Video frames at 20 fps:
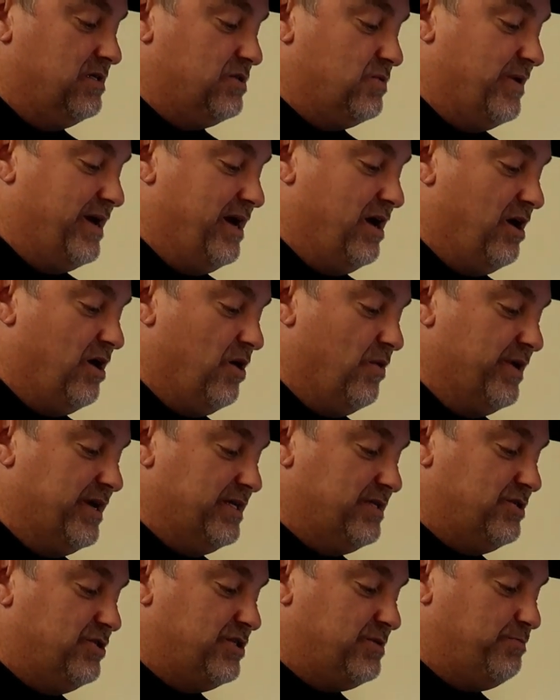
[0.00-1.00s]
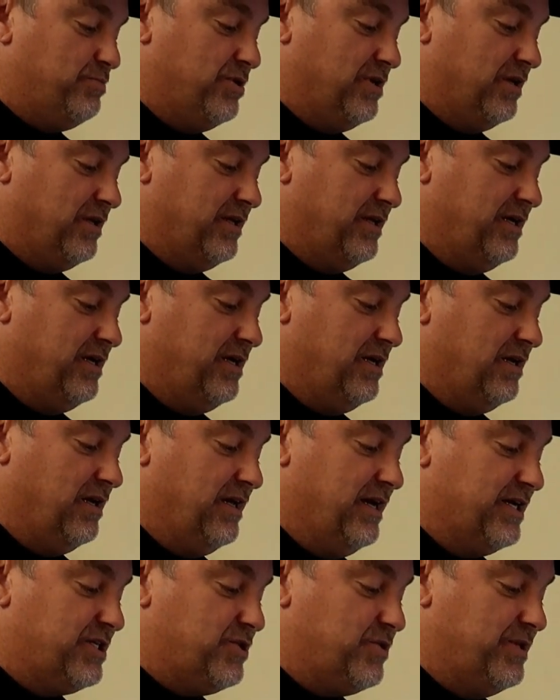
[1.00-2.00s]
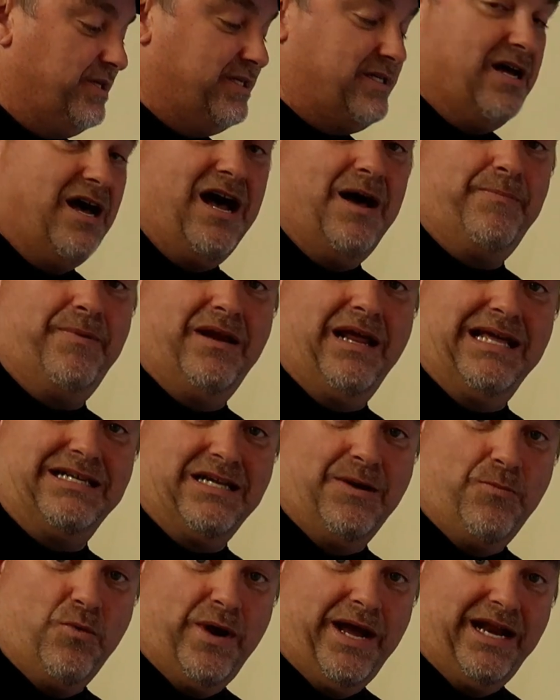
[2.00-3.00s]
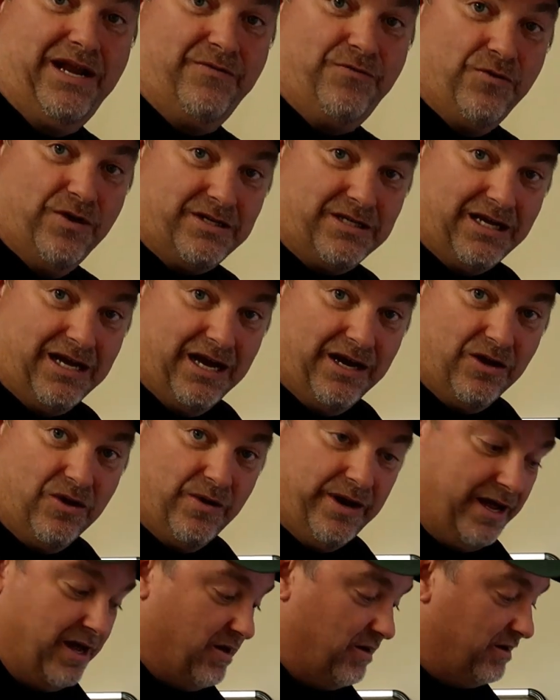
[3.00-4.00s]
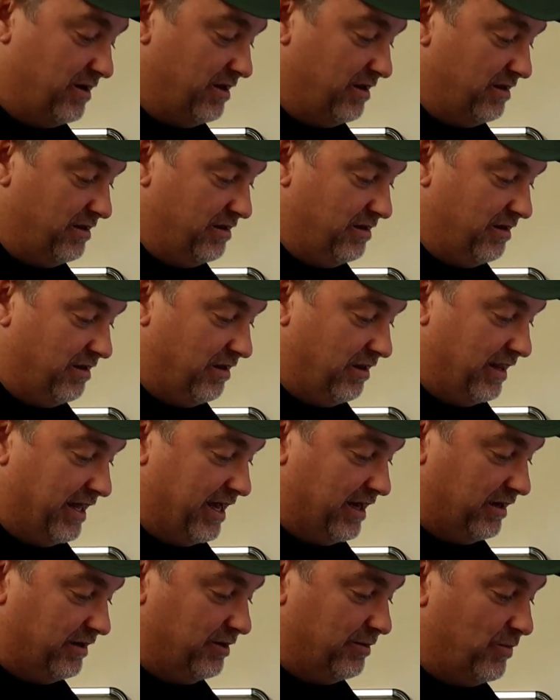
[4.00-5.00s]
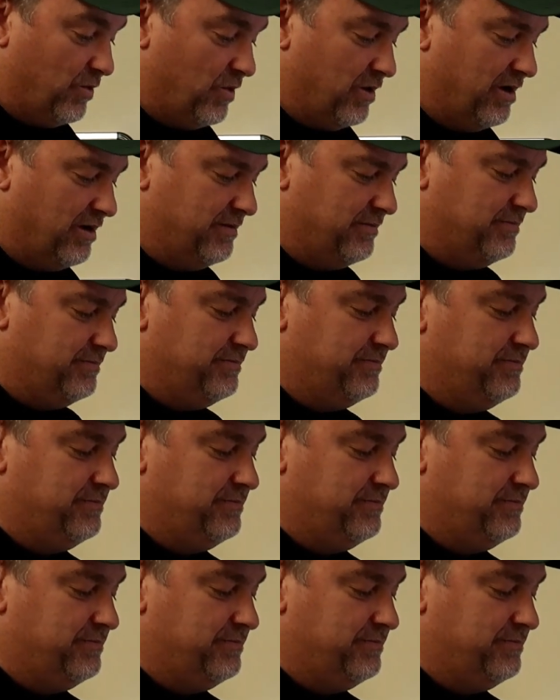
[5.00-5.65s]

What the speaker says: So I always just put a little extra in the top, and as I'm waiting for it to kind of go down, I'll add a little more.